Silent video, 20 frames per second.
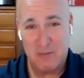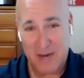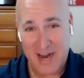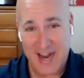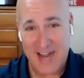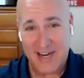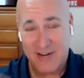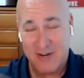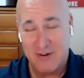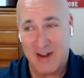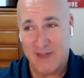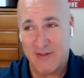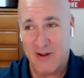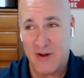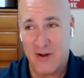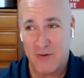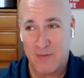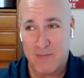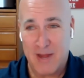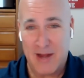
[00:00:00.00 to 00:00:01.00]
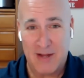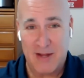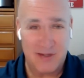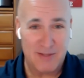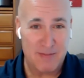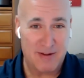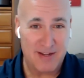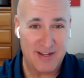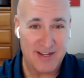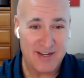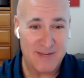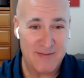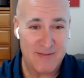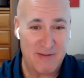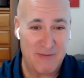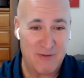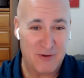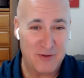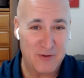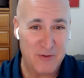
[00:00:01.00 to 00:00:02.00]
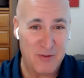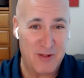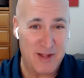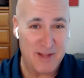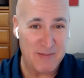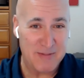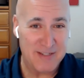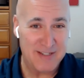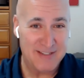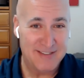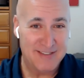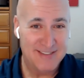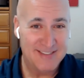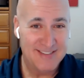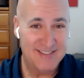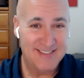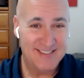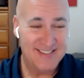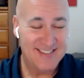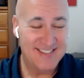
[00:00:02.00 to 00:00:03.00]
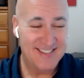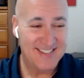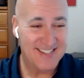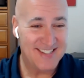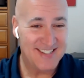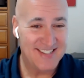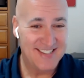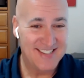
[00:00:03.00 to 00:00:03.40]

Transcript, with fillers: I had to drive one hundred miles to get to my first two claims. So.